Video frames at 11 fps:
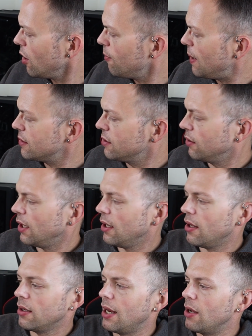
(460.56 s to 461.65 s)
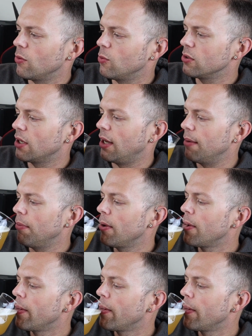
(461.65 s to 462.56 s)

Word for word: go back to the uh, Cloudwater collab.